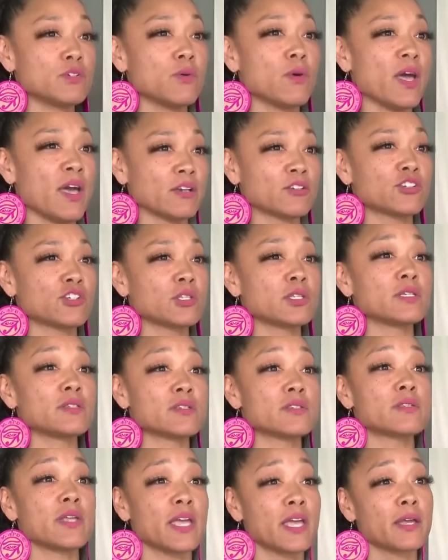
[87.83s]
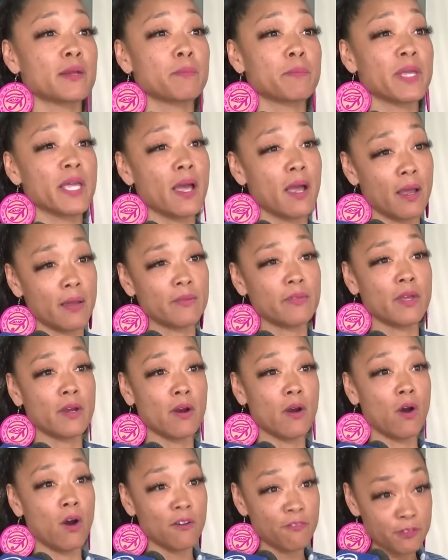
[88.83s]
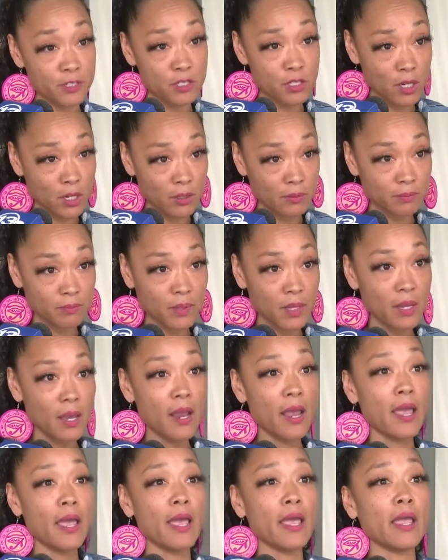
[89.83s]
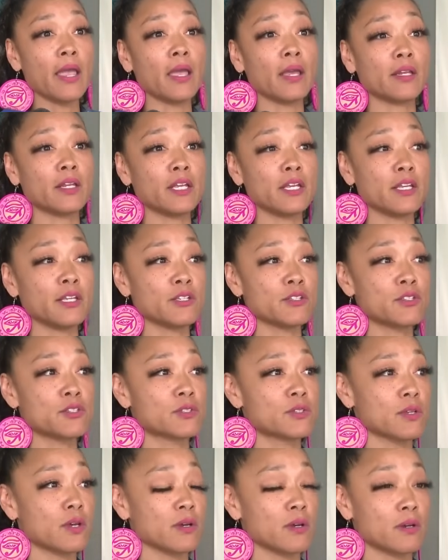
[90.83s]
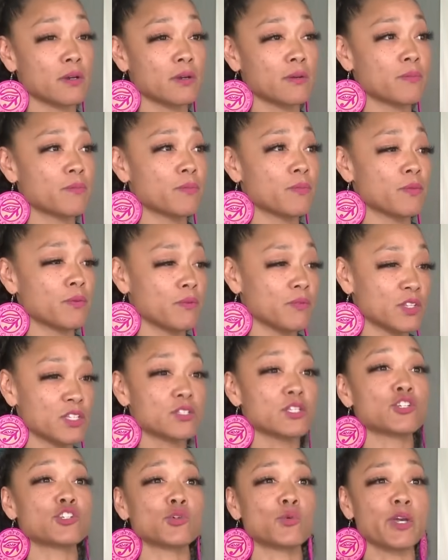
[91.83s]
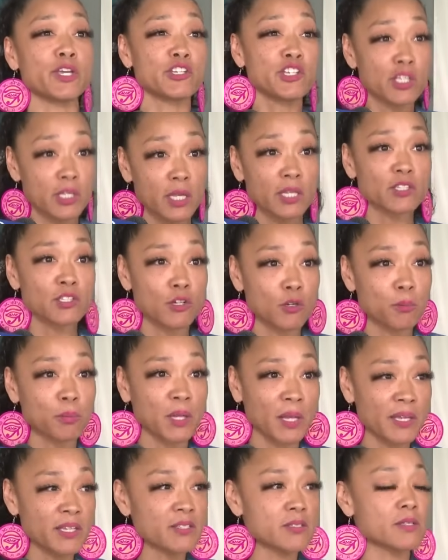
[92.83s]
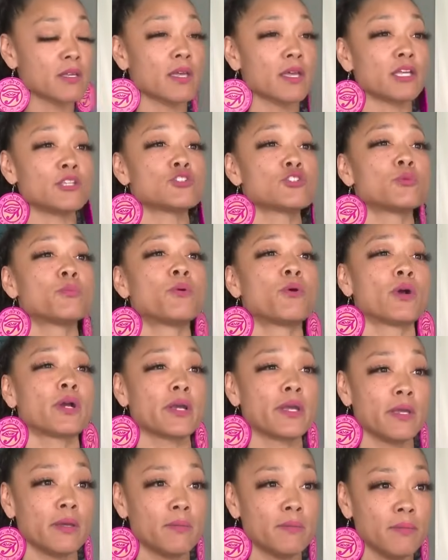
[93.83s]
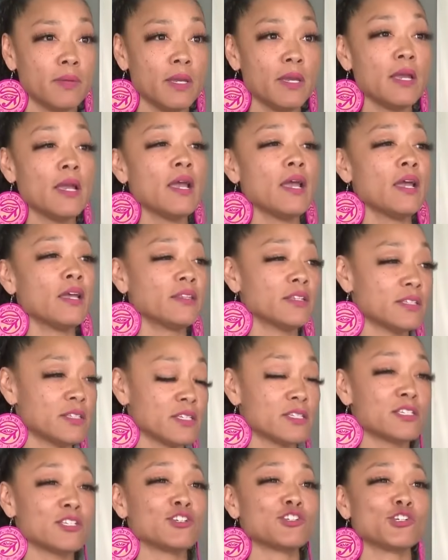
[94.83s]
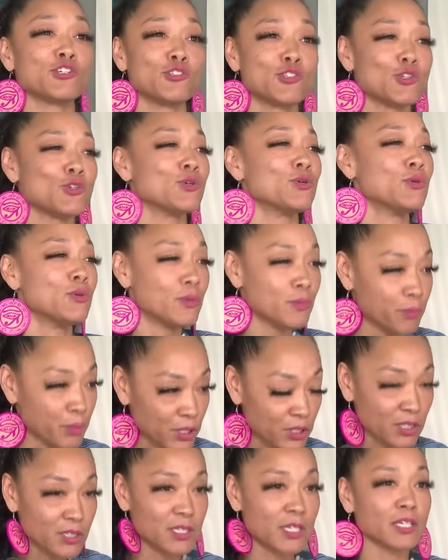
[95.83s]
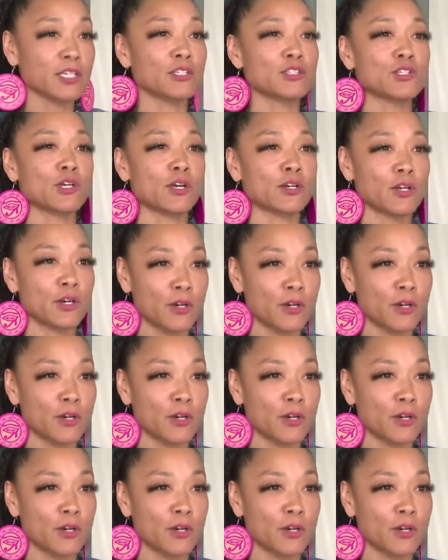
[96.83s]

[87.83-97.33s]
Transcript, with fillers: to actually stand behind their officer and his the situation that took place and support him and the decision to put the tickets on